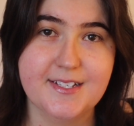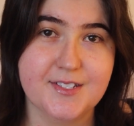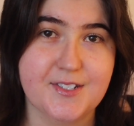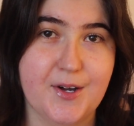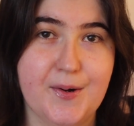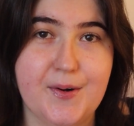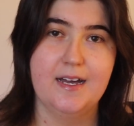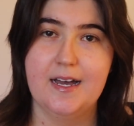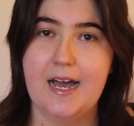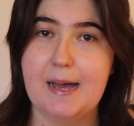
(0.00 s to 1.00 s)
So
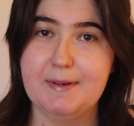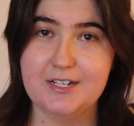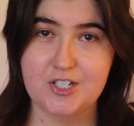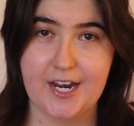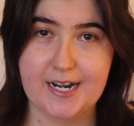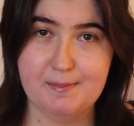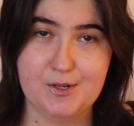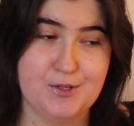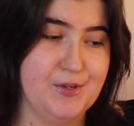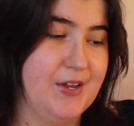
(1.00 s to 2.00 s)
I'm in a chatty
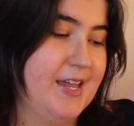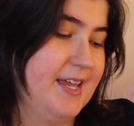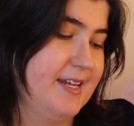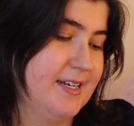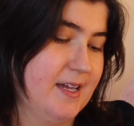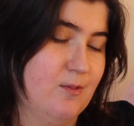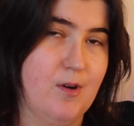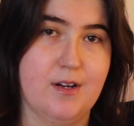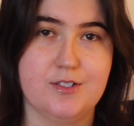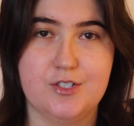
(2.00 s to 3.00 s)
mood and I
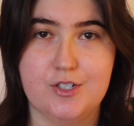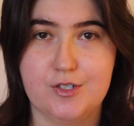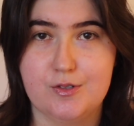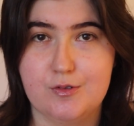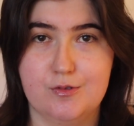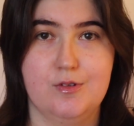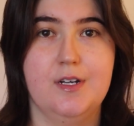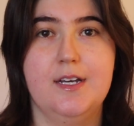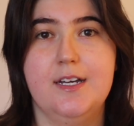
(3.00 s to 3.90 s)
want to